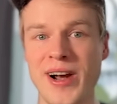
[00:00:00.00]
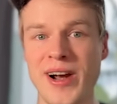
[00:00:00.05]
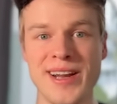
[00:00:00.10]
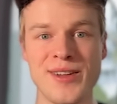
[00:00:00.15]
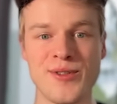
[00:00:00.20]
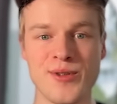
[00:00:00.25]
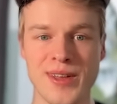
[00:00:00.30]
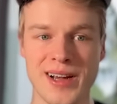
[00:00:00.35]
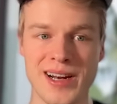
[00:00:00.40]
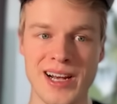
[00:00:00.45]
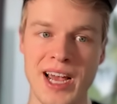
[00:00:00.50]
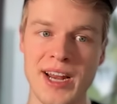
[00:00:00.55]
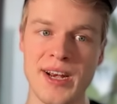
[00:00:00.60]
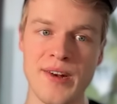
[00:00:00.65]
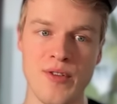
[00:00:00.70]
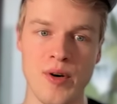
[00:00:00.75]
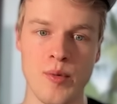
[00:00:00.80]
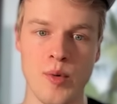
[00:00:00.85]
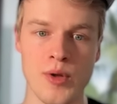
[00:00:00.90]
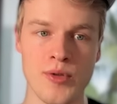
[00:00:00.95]
already to the
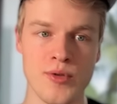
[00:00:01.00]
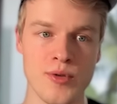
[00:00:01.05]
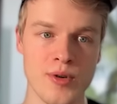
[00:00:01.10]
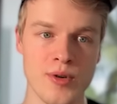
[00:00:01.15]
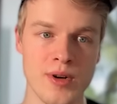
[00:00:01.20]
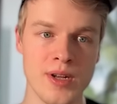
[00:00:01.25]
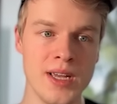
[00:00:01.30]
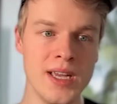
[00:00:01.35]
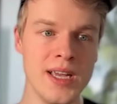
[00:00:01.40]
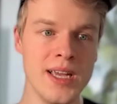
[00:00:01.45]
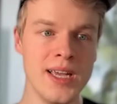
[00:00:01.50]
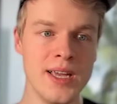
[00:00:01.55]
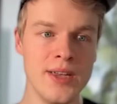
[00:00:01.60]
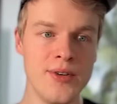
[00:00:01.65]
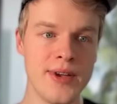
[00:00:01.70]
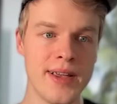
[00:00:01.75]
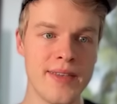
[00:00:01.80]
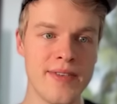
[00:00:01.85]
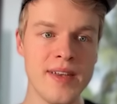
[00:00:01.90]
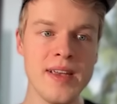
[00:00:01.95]
client if I want to.
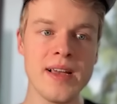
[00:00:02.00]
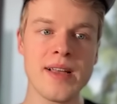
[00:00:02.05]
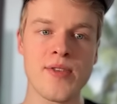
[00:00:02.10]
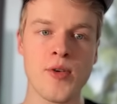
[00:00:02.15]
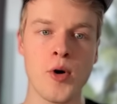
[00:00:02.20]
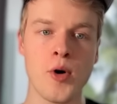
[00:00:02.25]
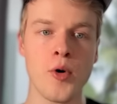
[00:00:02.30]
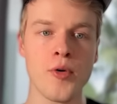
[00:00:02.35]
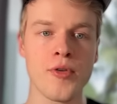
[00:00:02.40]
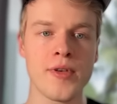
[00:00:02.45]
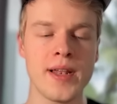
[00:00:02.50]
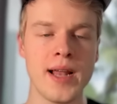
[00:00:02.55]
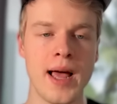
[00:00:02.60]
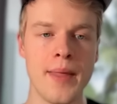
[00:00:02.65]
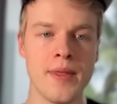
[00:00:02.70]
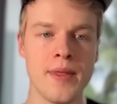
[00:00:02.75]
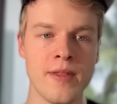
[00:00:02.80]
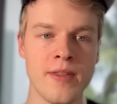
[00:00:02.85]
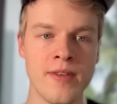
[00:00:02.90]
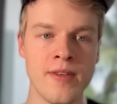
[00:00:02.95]
You can see it's hosted
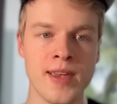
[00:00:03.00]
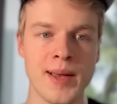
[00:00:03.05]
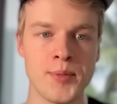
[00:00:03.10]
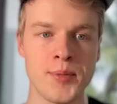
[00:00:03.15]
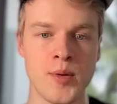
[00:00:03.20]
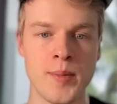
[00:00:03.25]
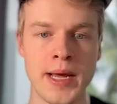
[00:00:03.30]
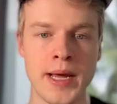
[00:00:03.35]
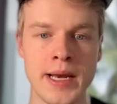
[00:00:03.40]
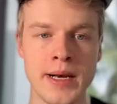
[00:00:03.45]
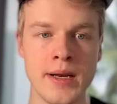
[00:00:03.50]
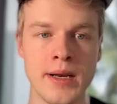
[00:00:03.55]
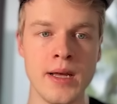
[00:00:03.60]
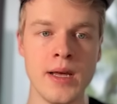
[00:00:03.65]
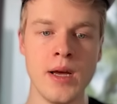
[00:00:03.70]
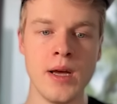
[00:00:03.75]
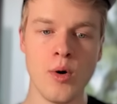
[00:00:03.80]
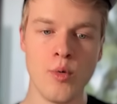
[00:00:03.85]
under this subdomain